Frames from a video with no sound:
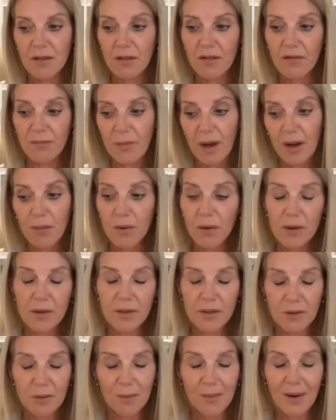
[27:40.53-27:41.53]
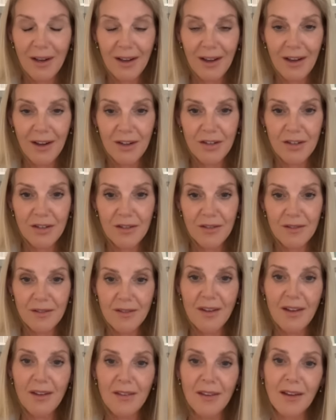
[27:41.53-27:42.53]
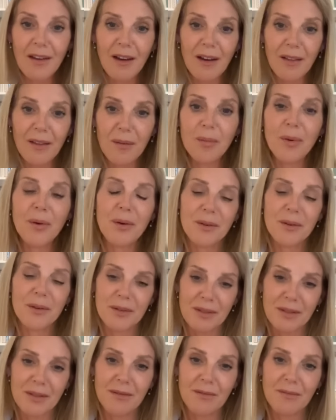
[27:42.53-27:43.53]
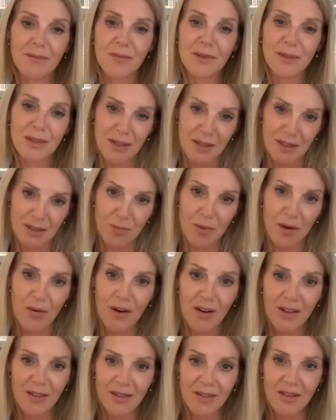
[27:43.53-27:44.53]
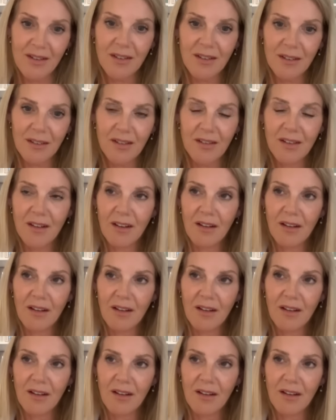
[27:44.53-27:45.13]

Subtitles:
of my words or my actions that the other person was experiencing.